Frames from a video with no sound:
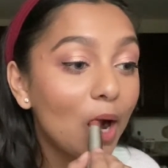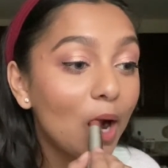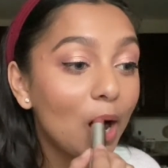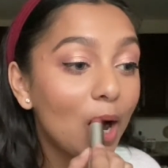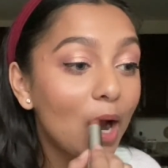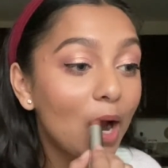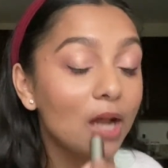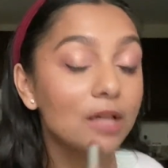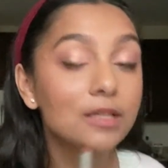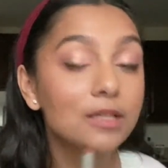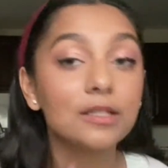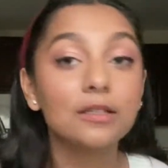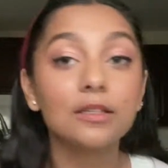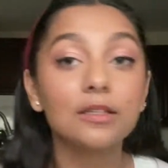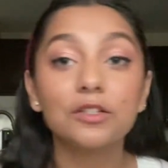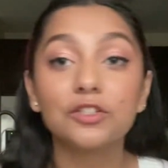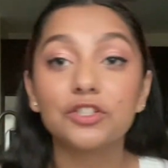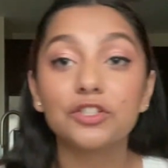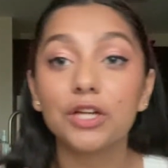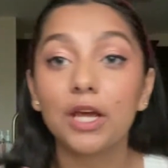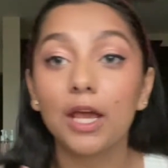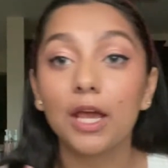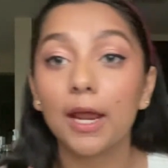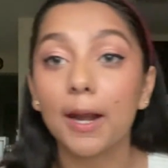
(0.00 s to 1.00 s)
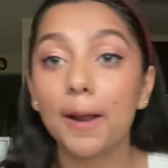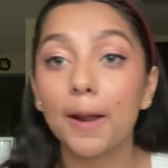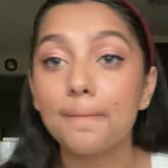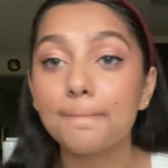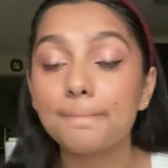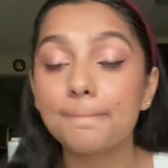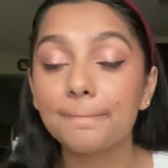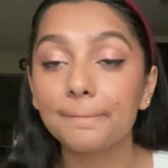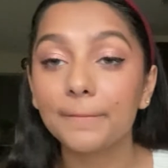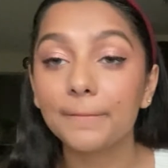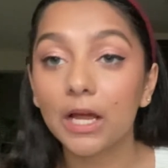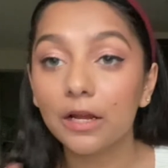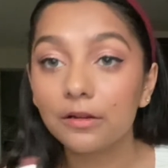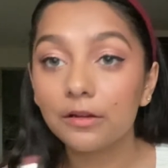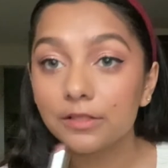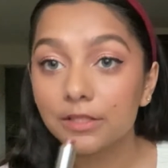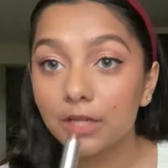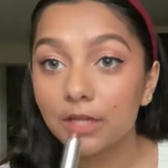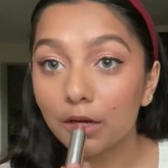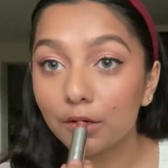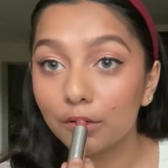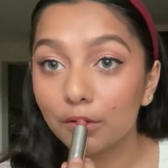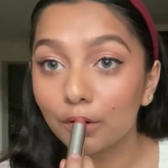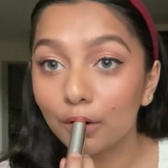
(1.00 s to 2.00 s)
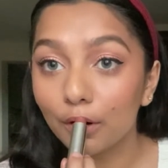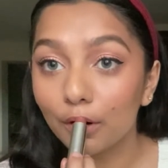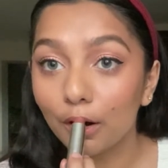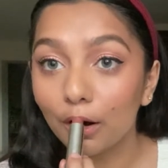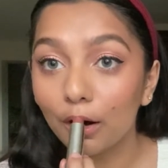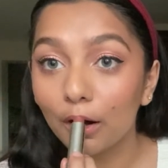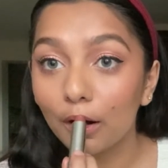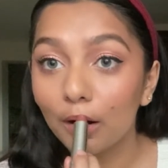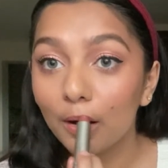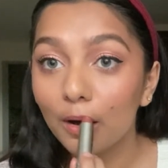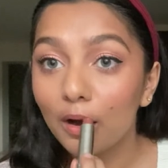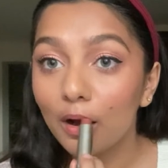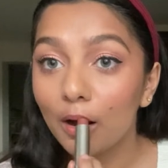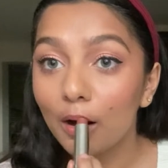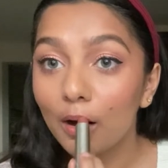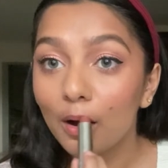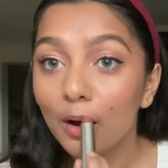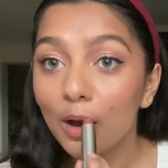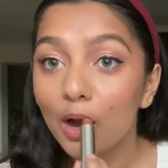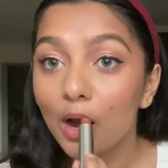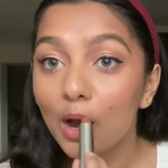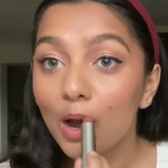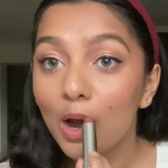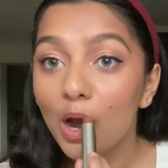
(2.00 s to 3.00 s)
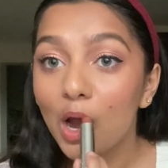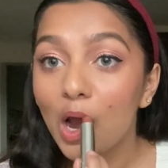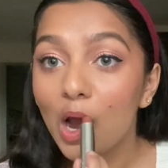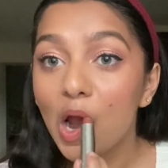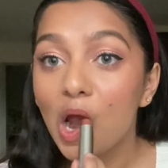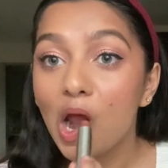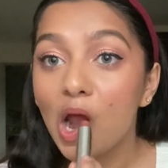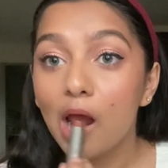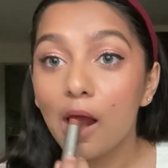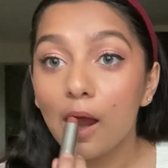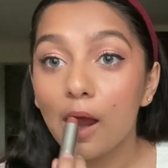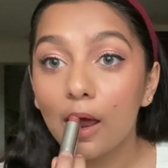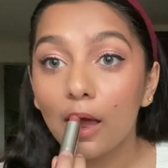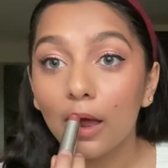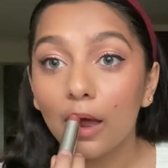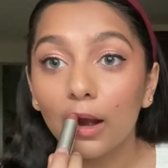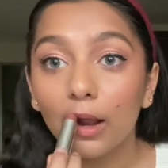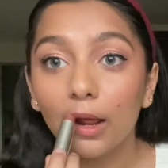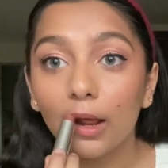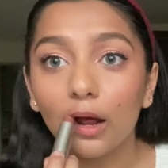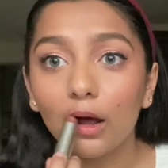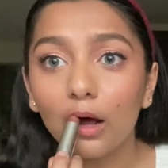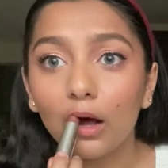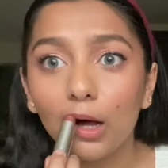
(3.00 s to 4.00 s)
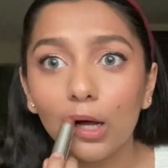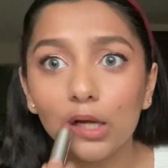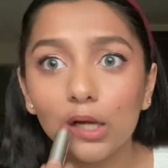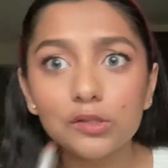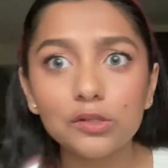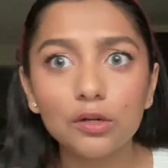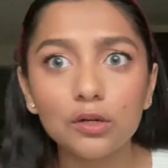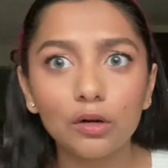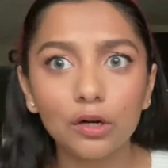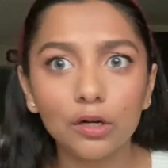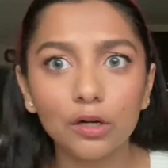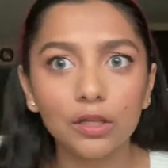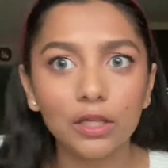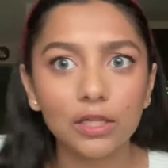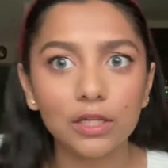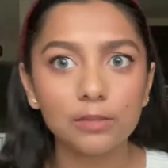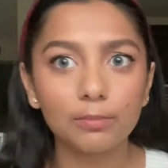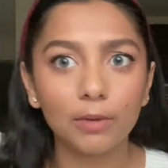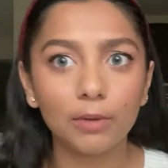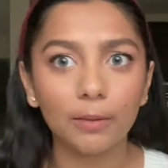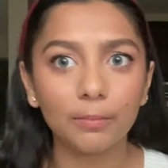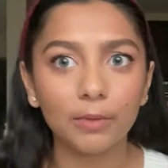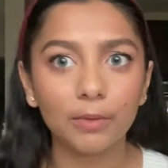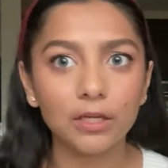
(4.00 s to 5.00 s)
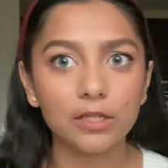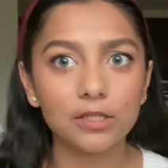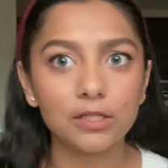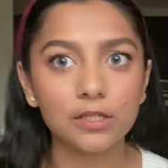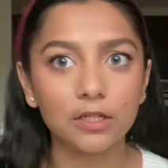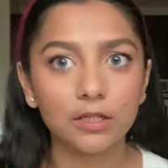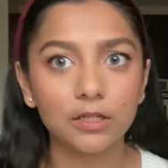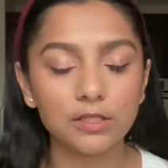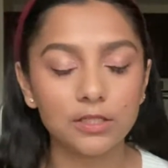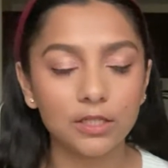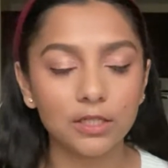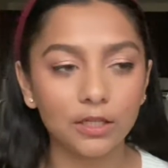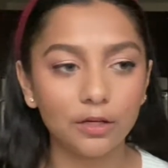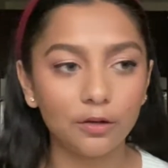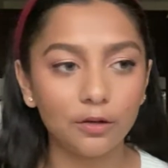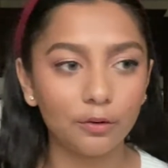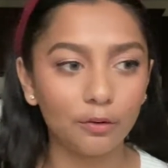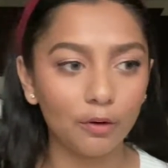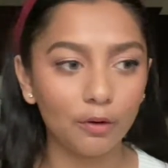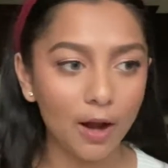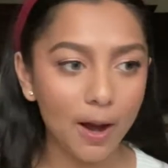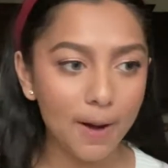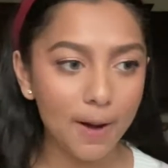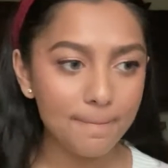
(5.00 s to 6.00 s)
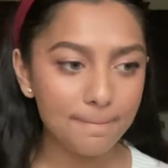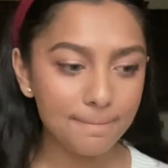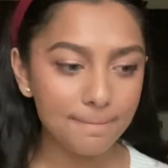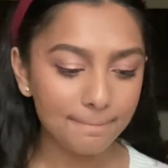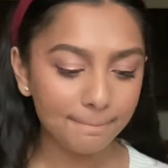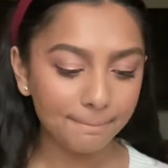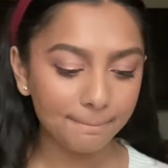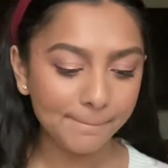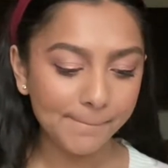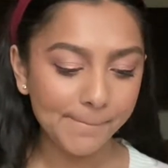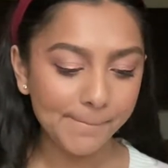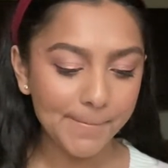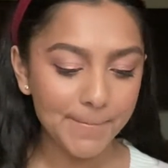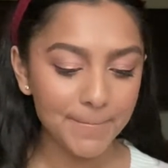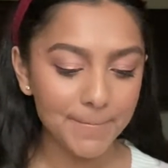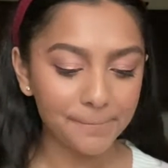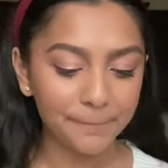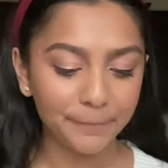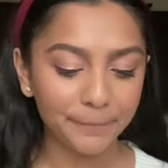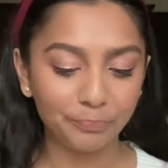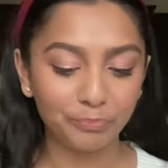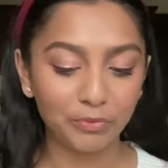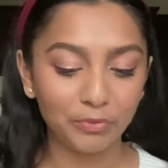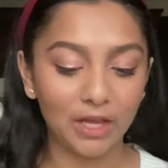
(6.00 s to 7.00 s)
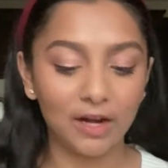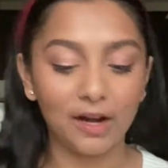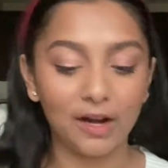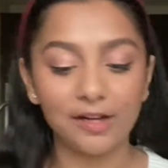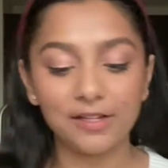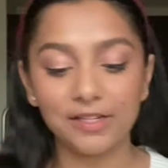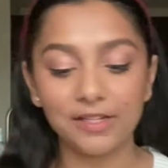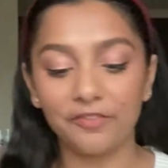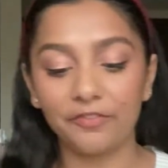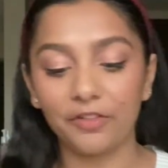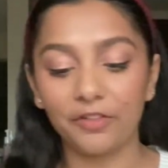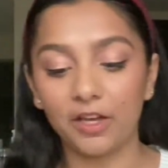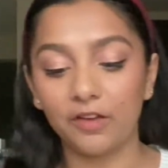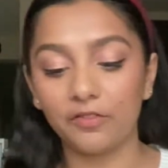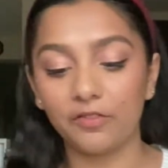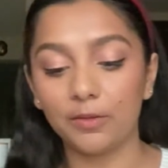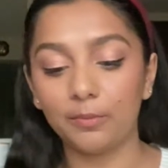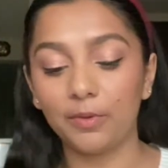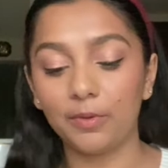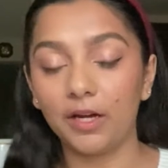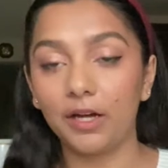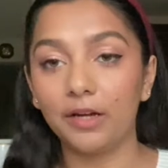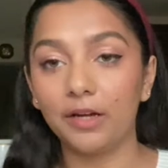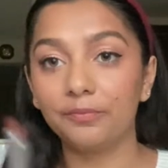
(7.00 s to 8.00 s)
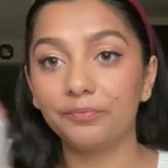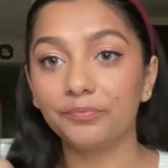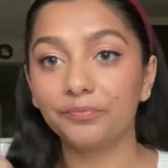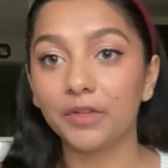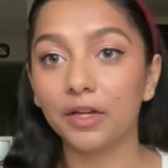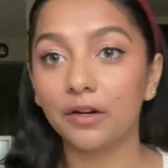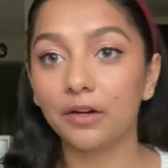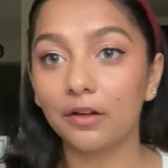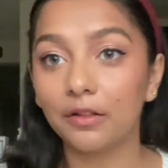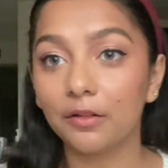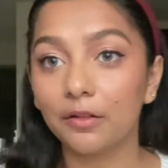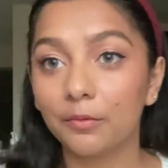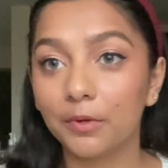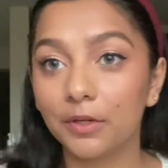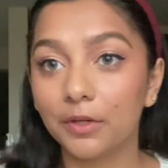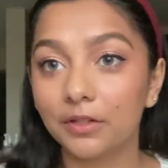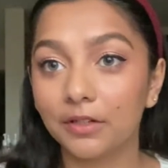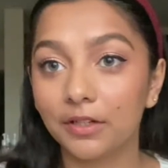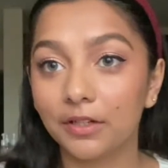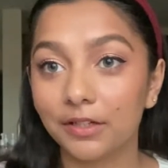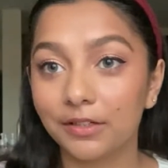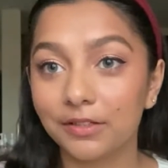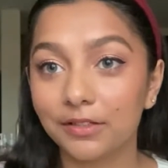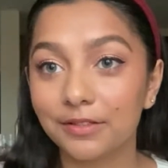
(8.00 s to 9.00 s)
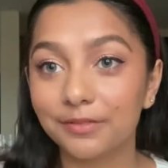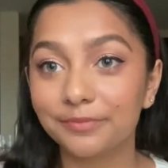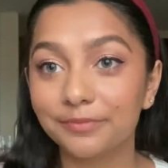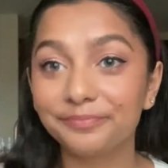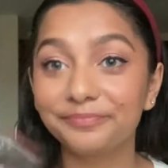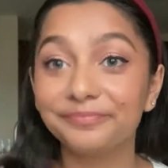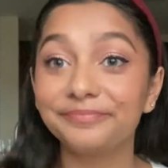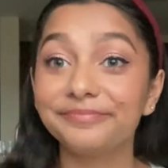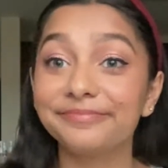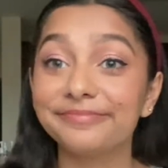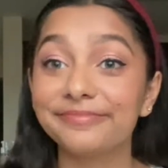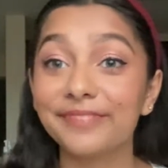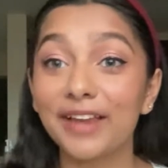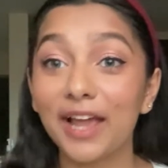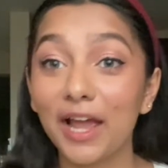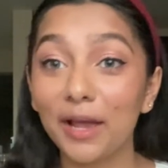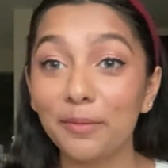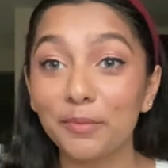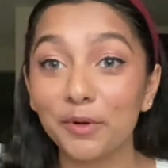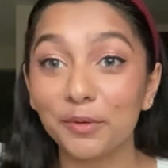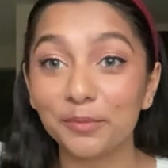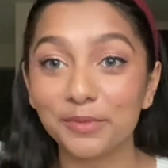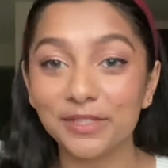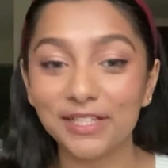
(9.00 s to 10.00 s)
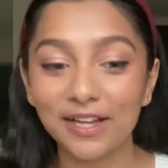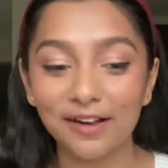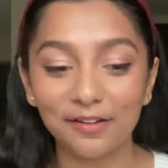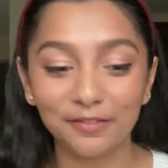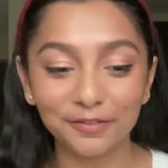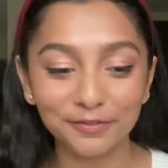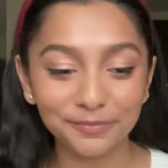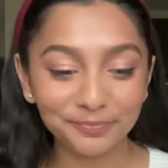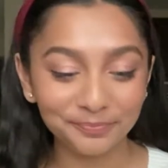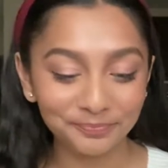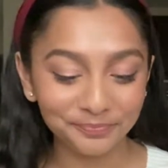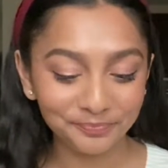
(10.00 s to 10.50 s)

It's in the shade Tenderheart. And I also heard this might be discontinued. And I definitely have to buy another one because I'm almost out.